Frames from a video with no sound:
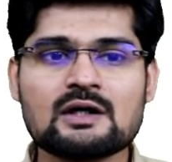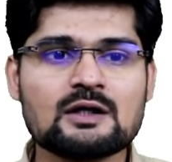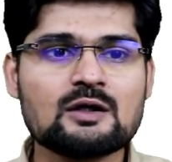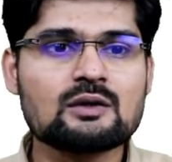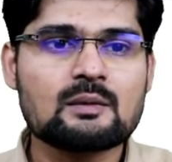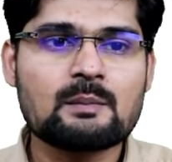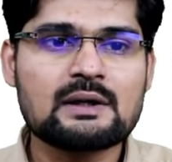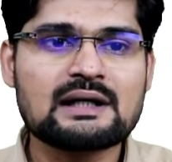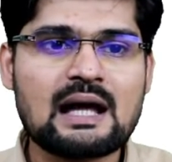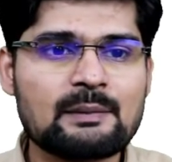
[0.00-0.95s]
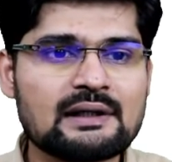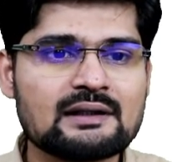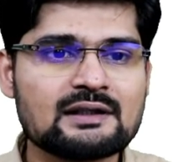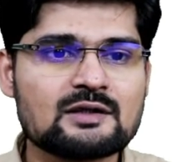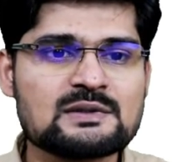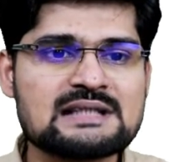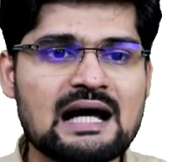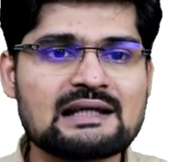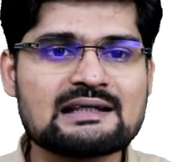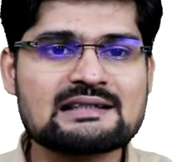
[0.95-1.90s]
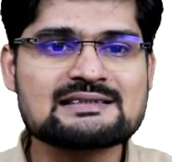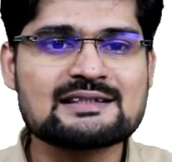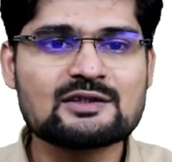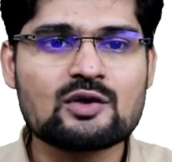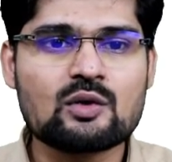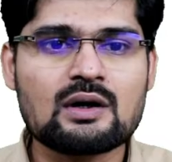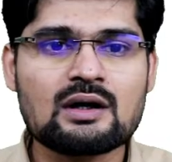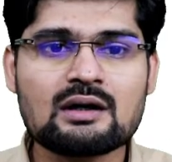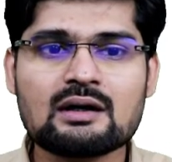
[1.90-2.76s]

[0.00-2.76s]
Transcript: Look, per capita income is highest in Goa,